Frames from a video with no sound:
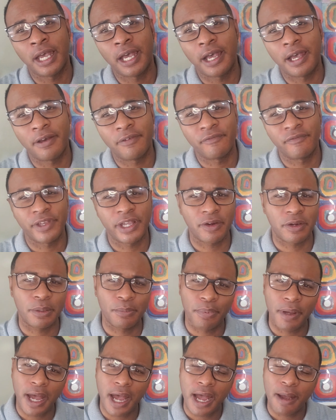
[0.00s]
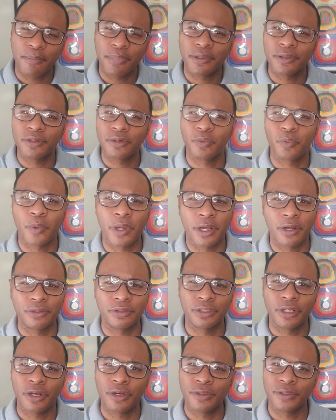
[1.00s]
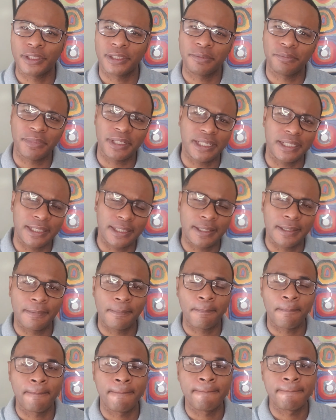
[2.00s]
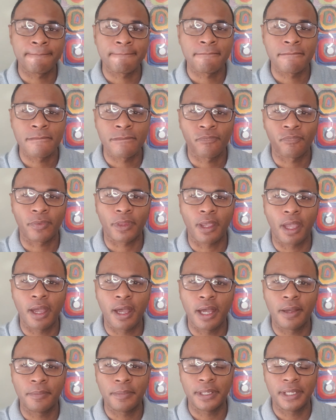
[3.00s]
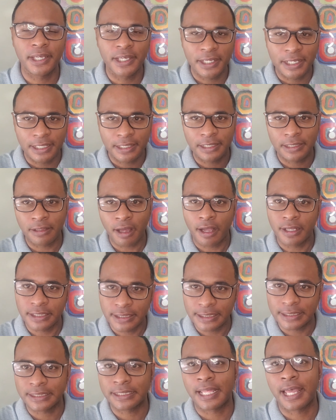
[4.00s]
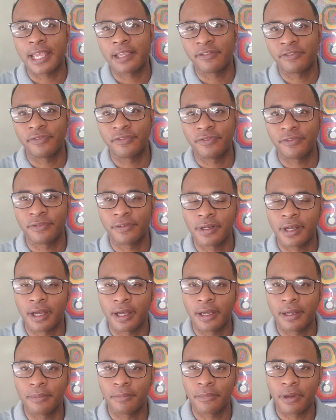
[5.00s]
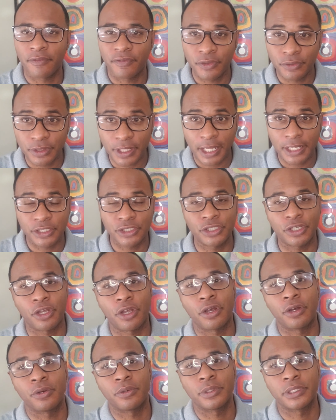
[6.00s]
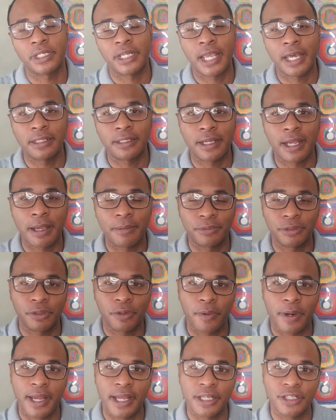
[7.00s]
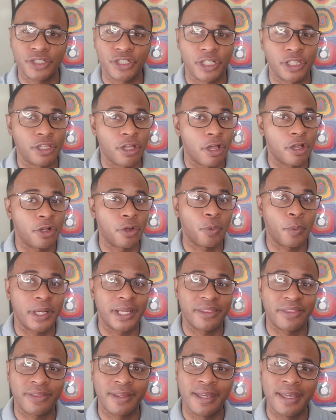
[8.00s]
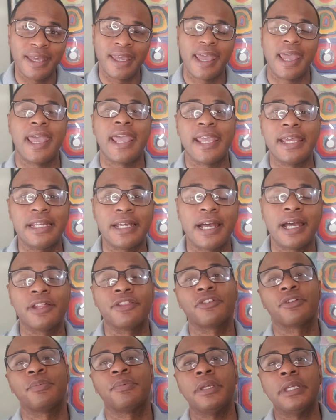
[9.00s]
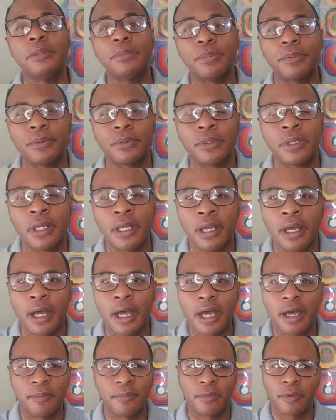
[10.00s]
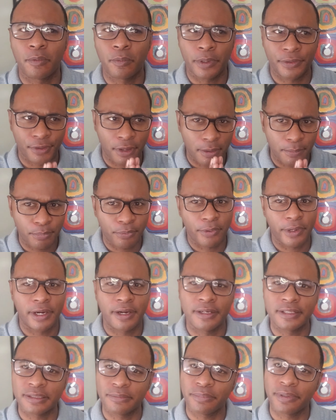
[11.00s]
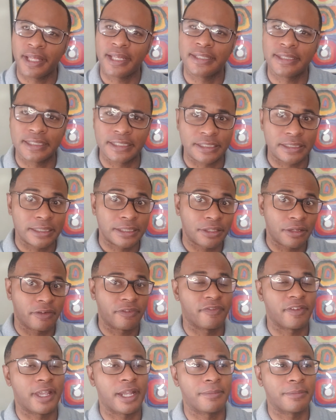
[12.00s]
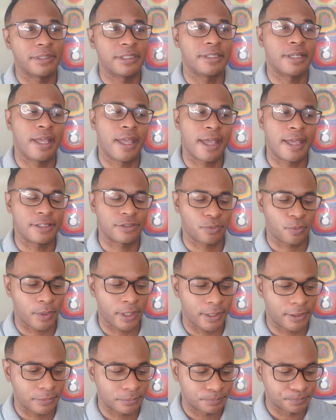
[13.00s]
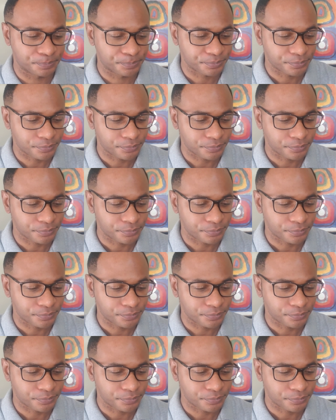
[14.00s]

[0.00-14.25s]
Very popular, well-known in media. He lost his life a few days ago in a helicopter crash, along with 8 other people, with our prayers and blessings to their family as well.